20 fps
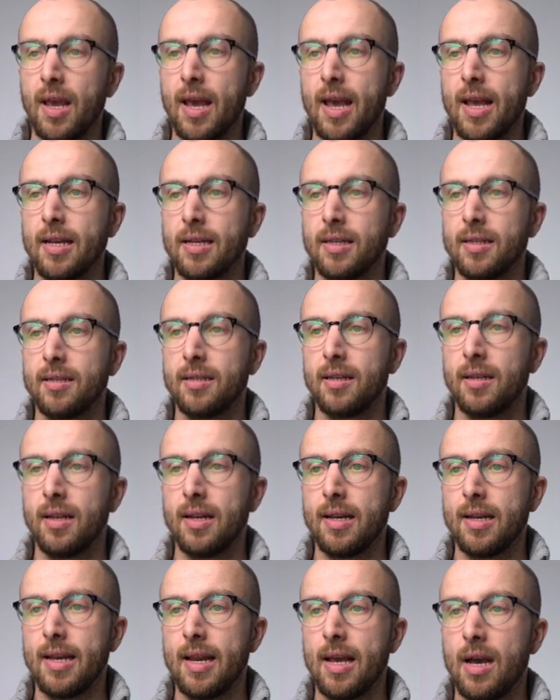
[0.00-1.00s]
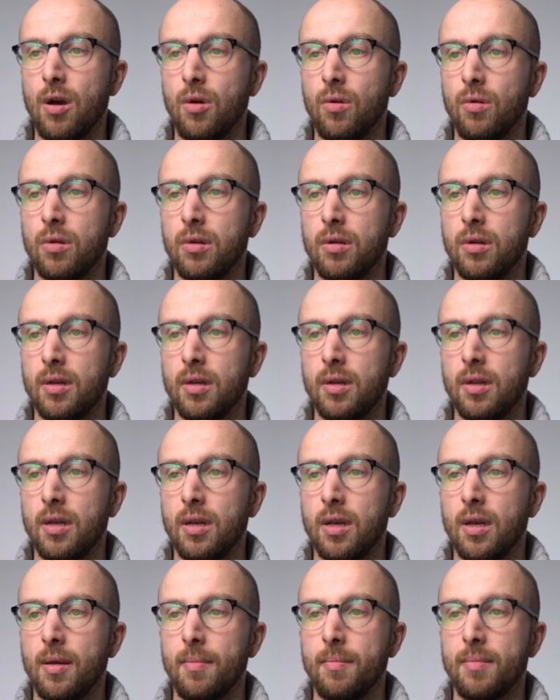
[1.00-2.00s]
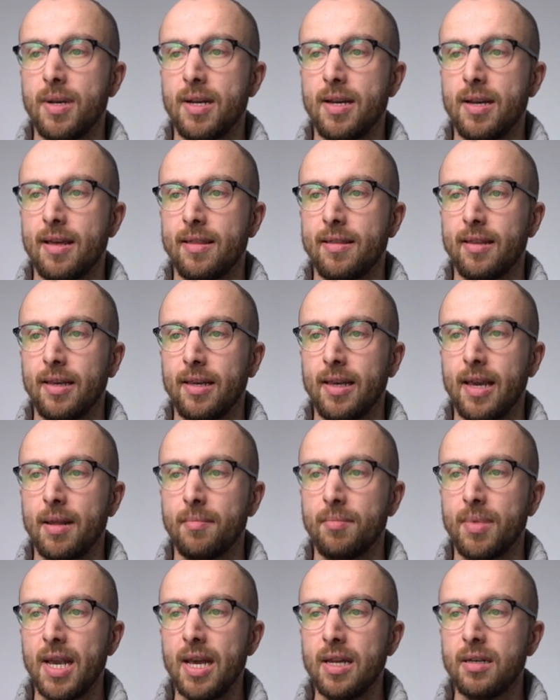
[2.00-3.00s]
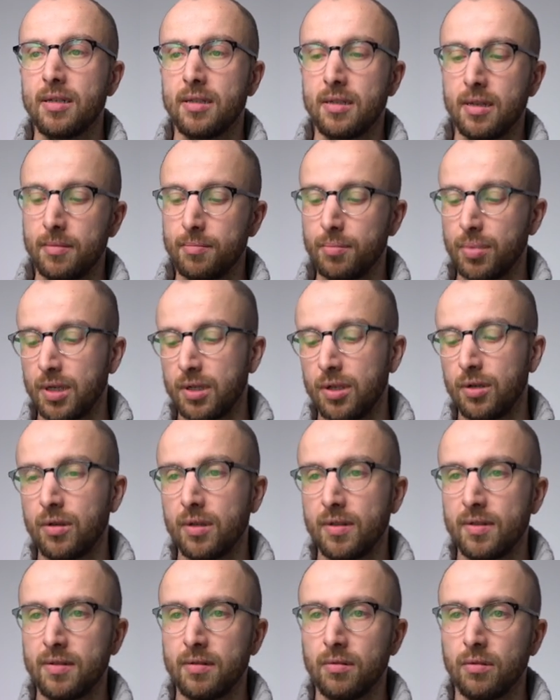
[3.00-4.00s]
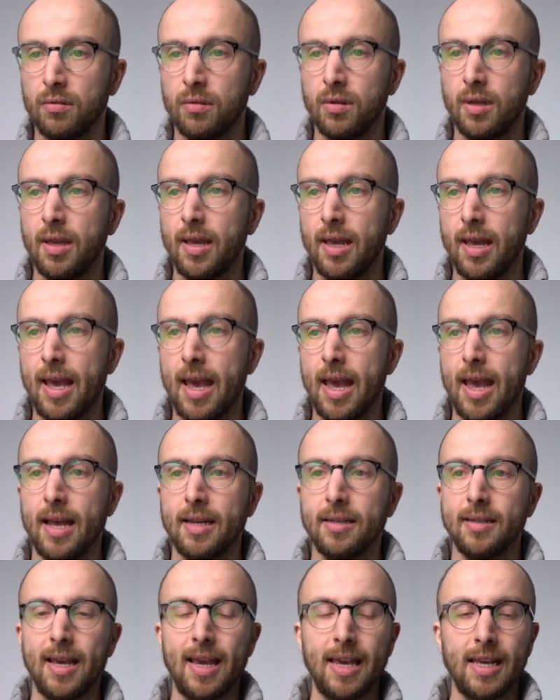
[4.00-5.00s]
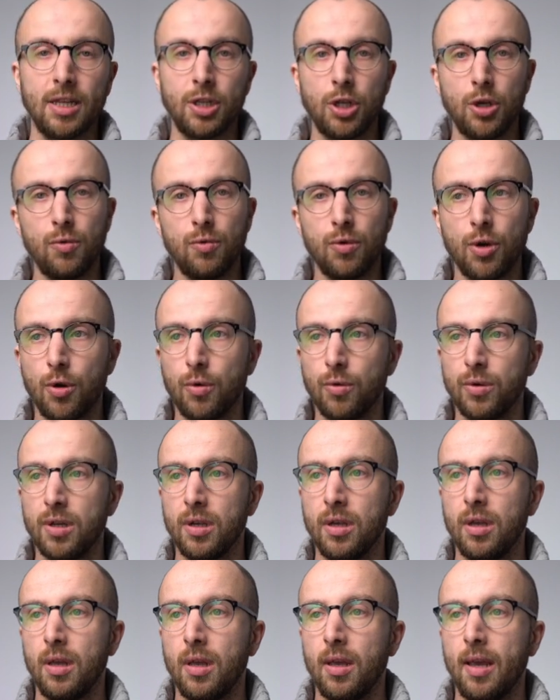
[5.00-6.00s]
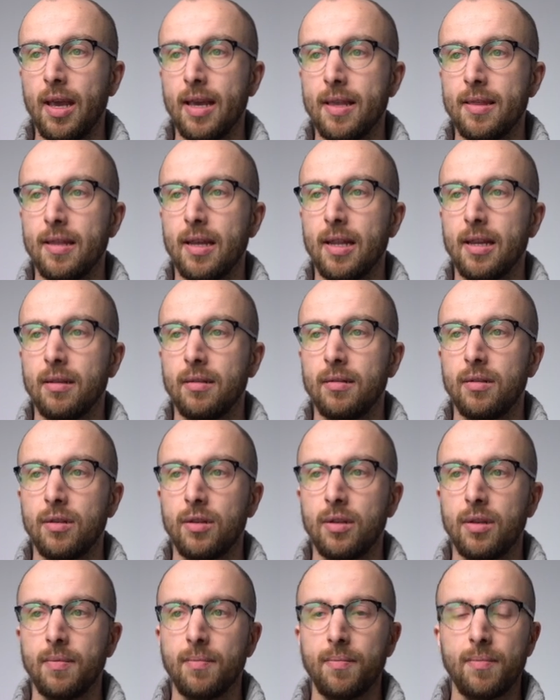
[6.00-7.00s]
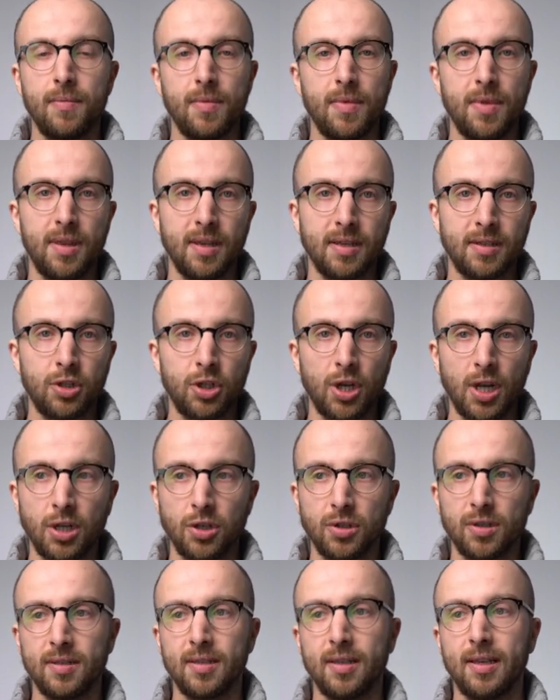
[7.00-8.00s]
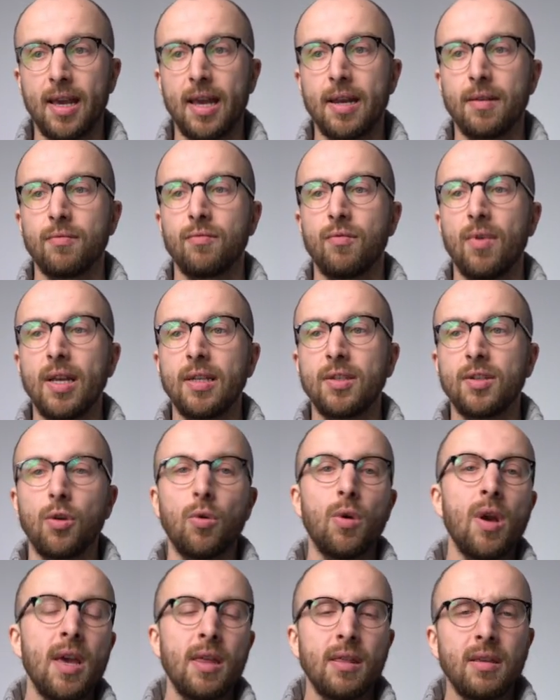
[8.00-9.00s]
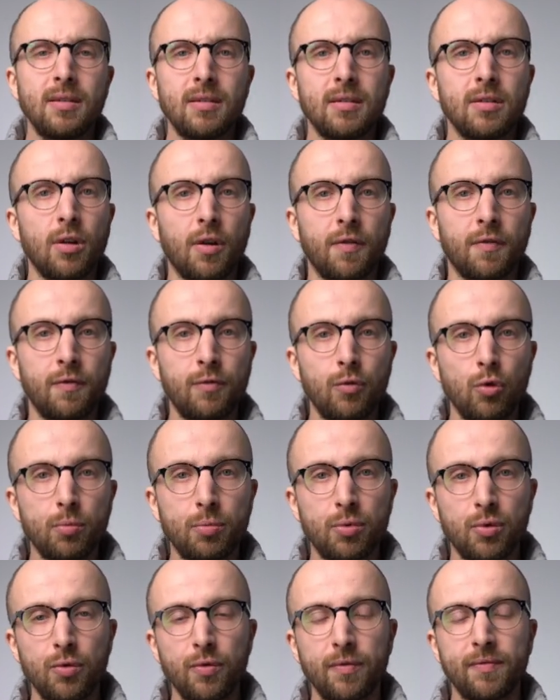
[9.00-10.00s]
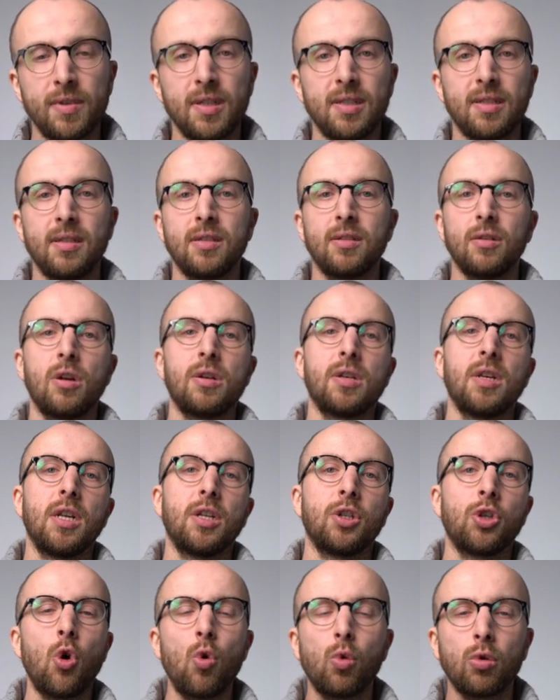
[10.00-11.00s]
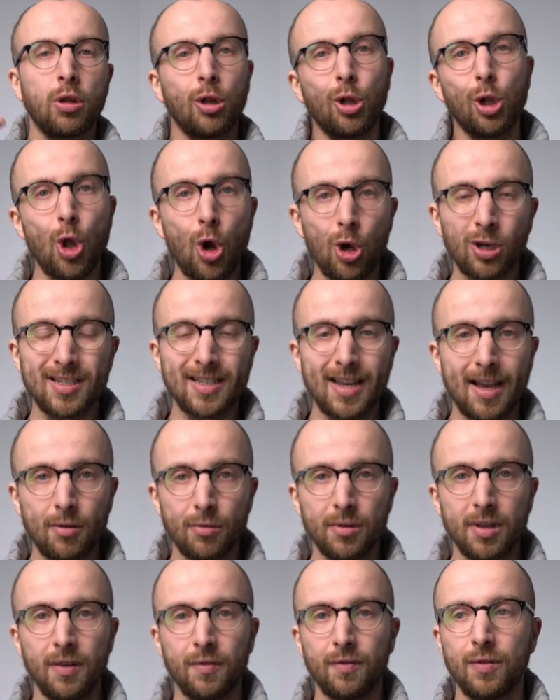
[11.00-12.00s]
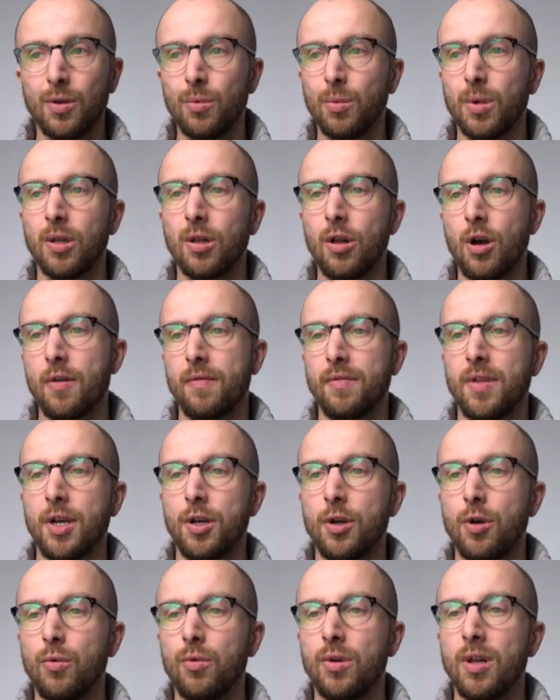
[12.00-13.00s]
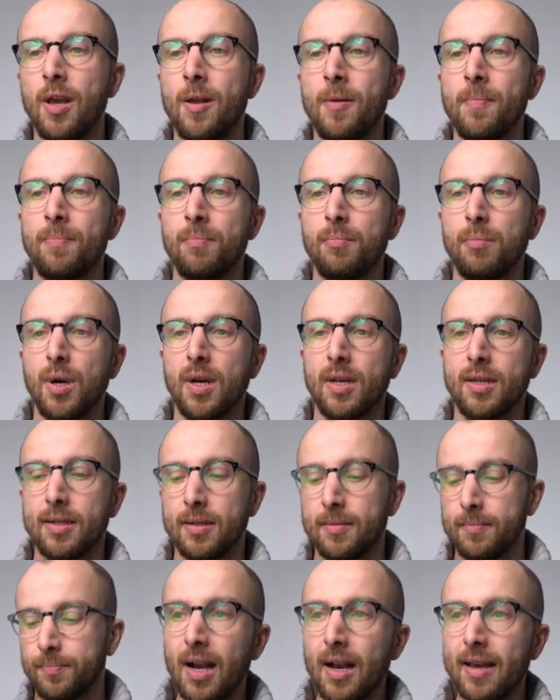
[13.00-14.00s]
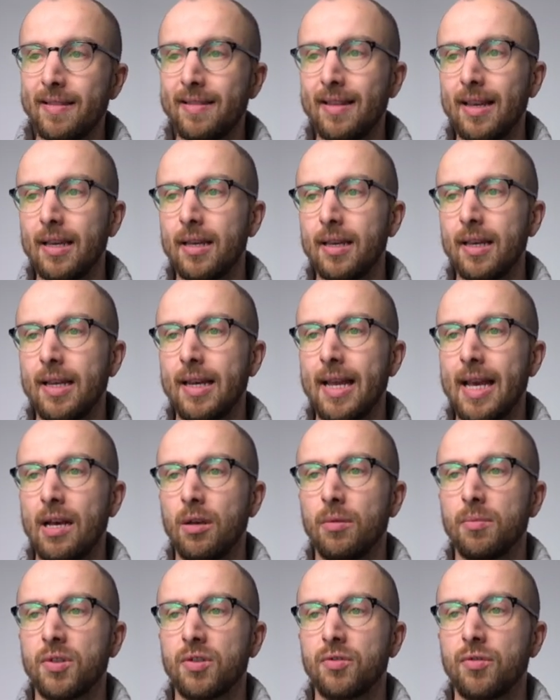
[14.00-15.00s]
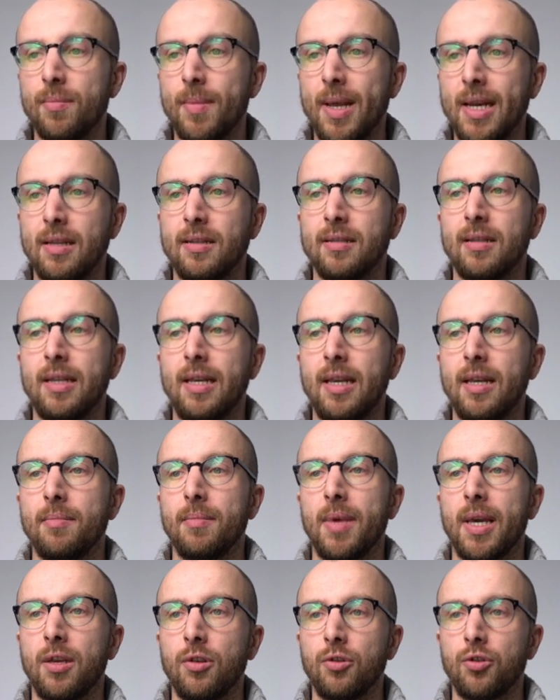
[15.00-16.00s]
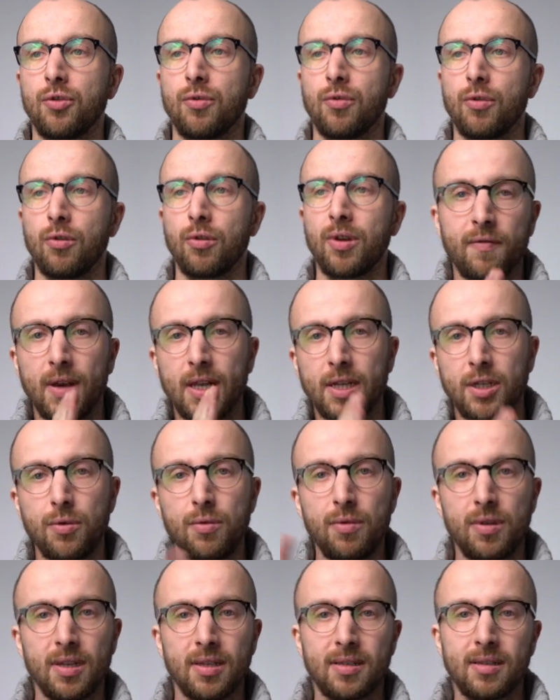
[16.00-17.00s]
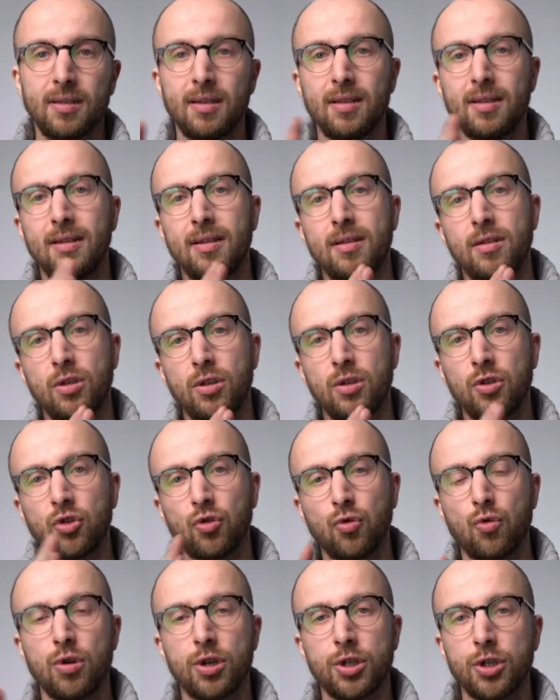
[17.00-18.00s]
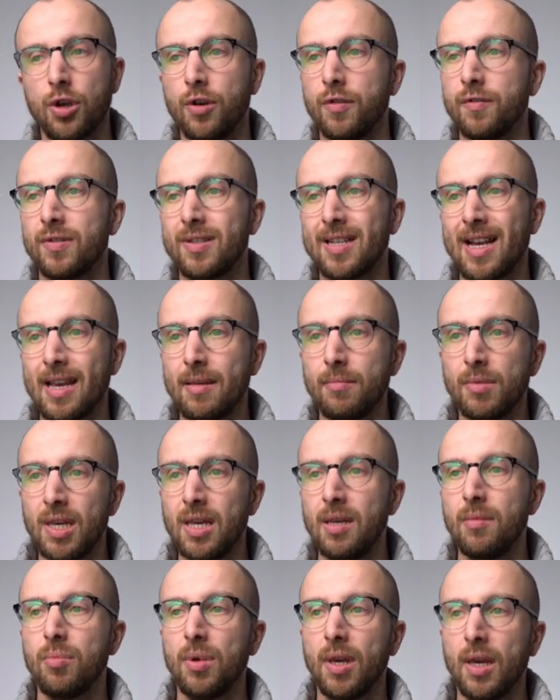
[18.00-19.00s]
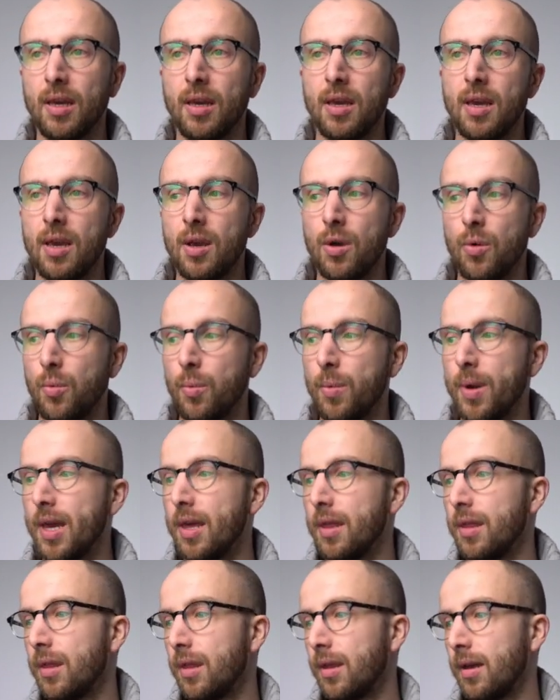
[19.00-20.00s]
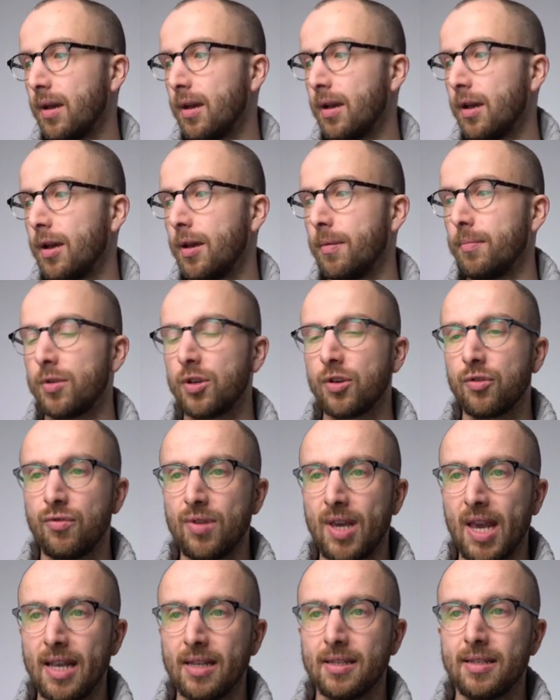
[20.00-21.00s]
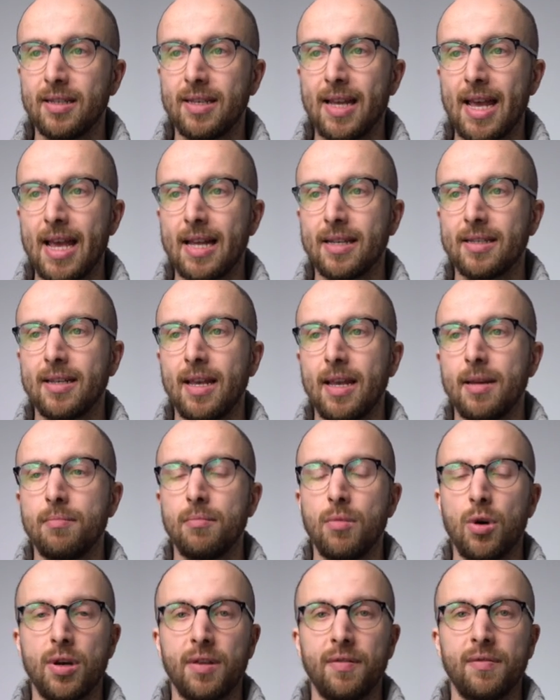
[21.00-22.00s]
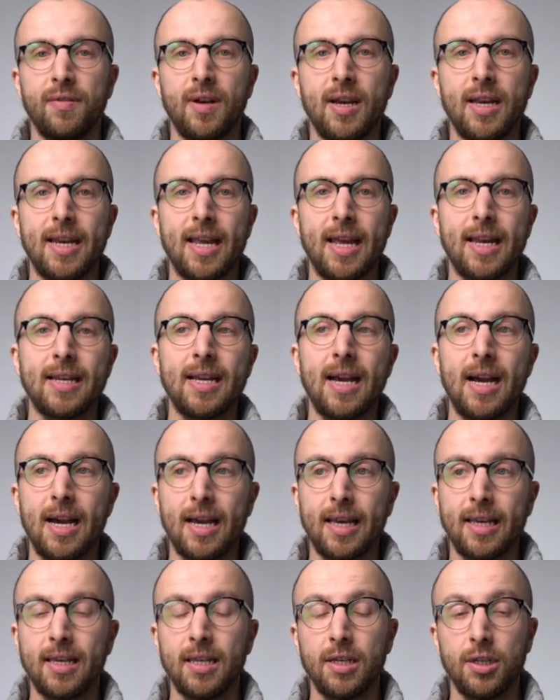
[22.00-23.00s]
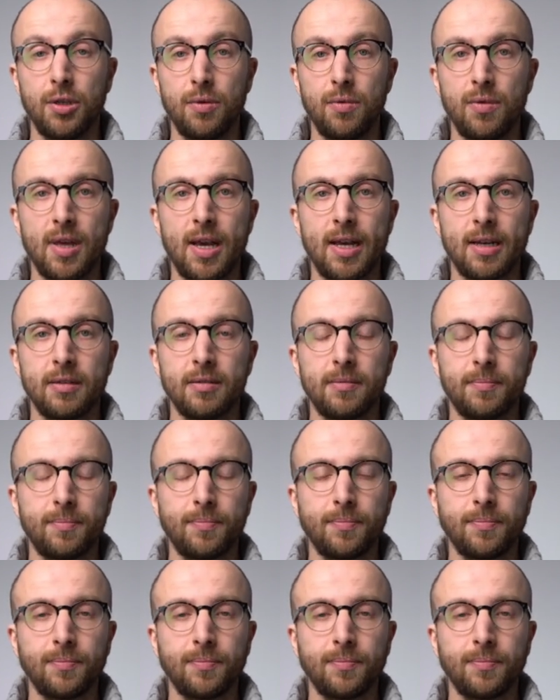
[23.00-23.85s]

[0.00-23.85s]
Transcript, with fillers: And now um, nothing can be edited, but you can still add a new node, and then this changes again, right? So this is not foolproof. This is not a total lockdown, if you will, of that node, but I think it helps tremendously in making sure if I do this sort of timekeeping with um, created at and modified at, I can do that.